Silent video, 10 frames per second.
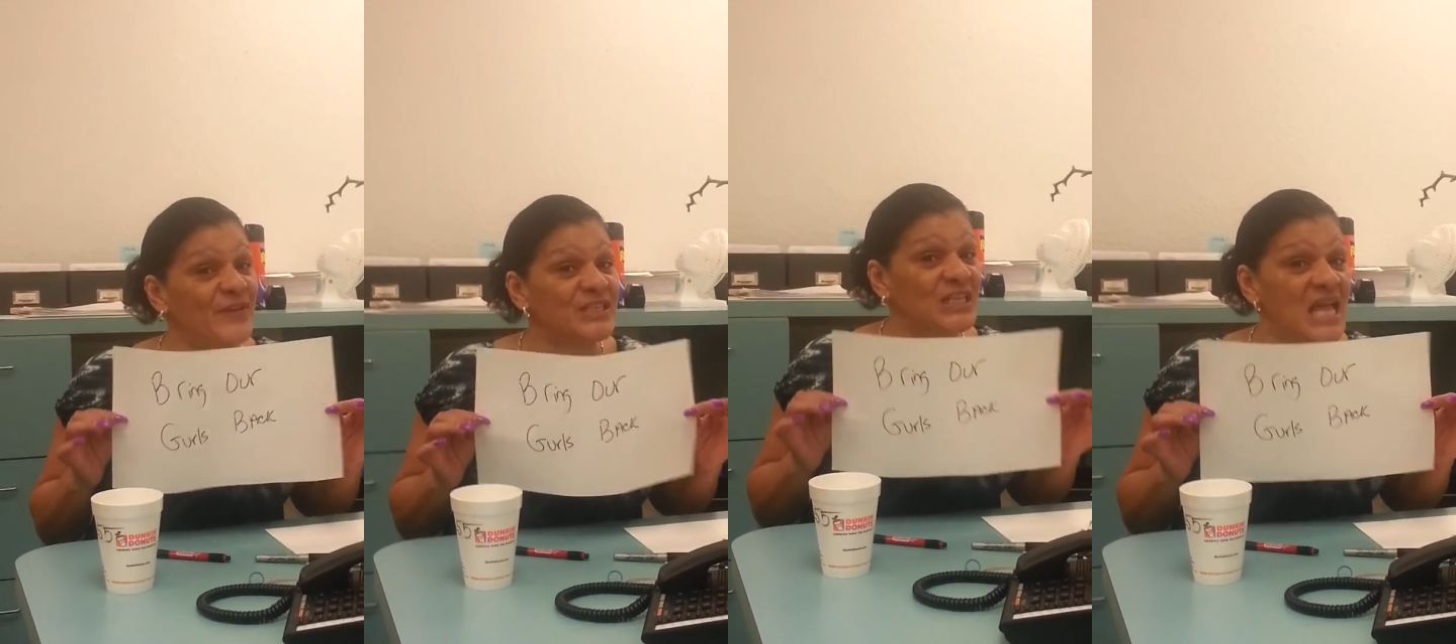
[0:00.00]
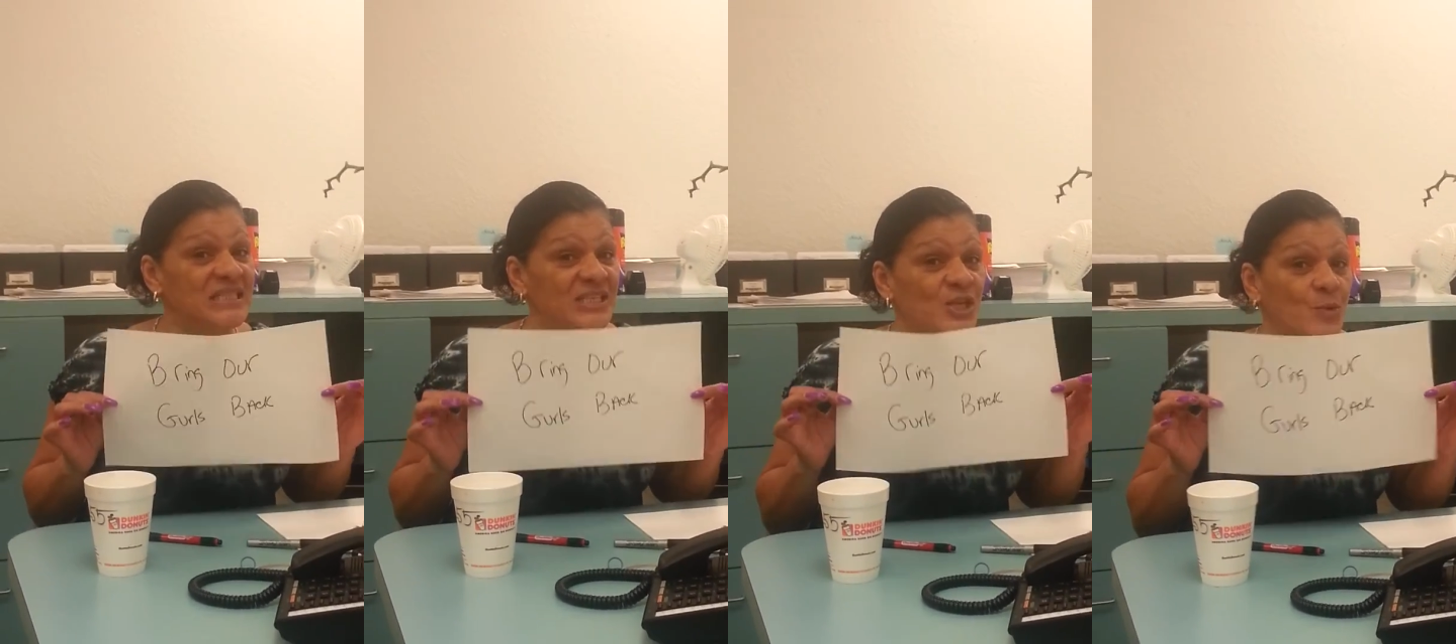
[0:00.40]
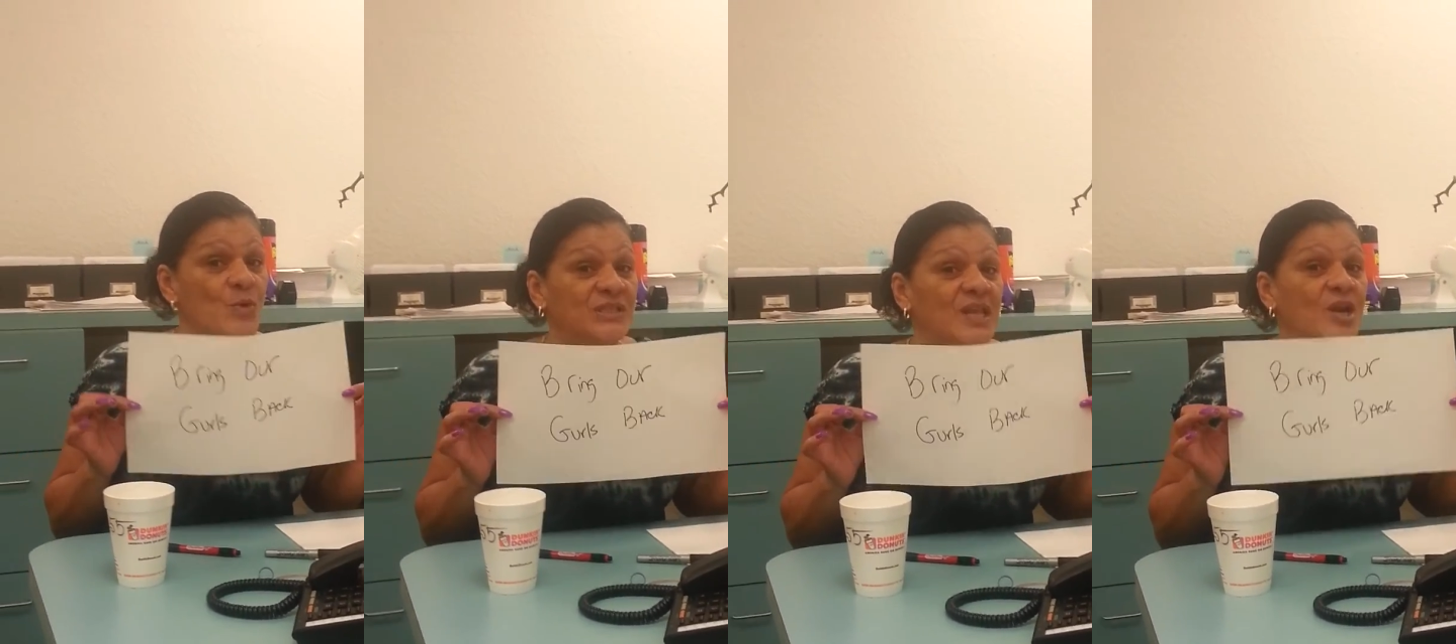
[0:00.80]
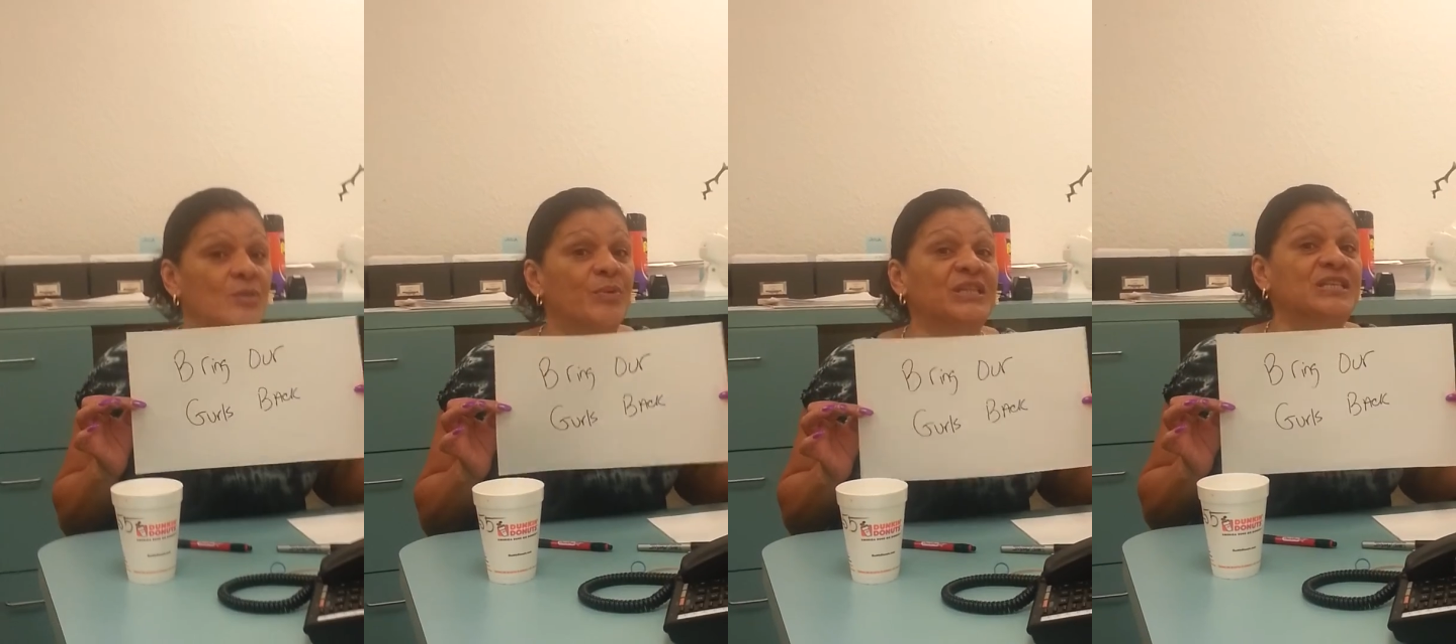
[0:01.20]
vigilantes are the ones that are
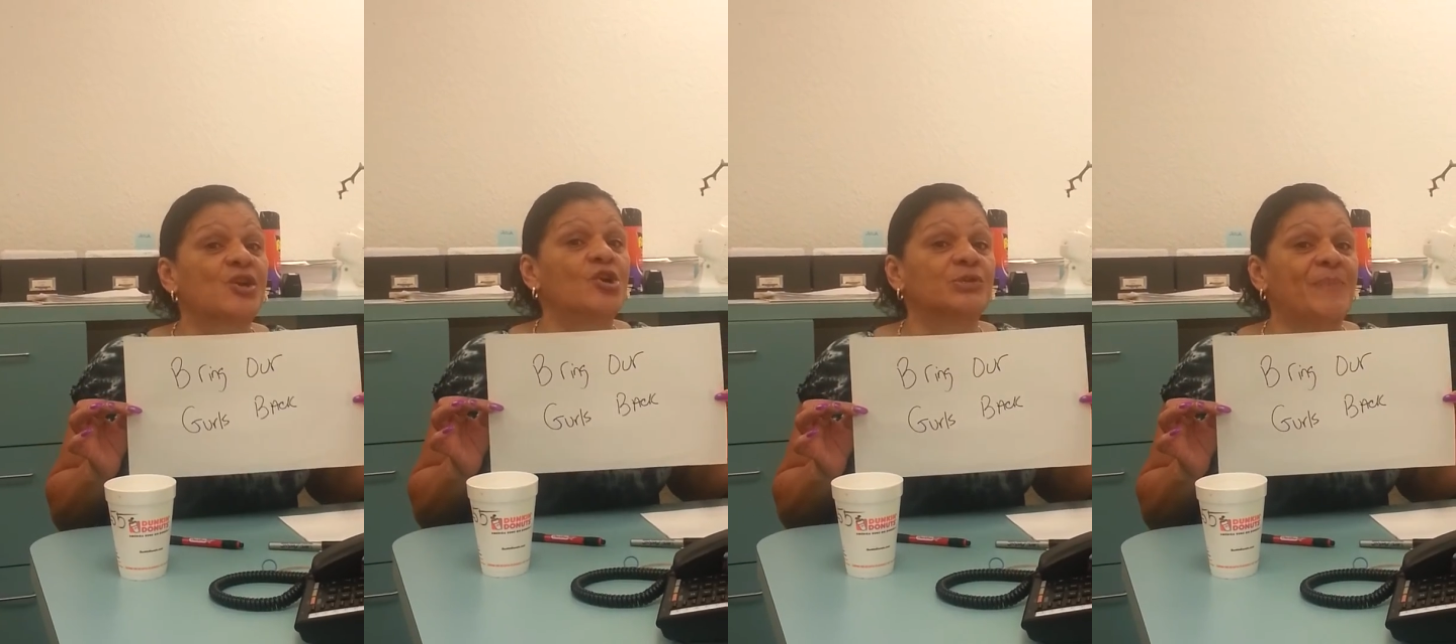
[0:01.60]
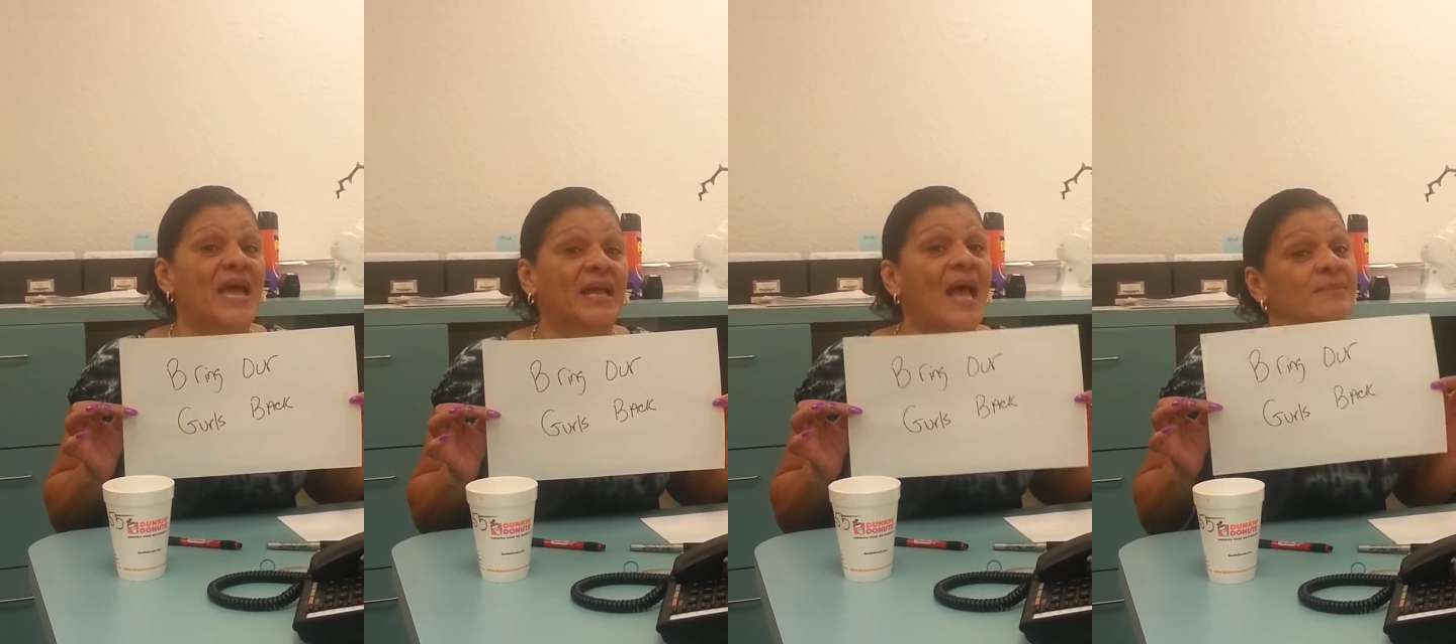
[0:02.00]
going to bring these girls back.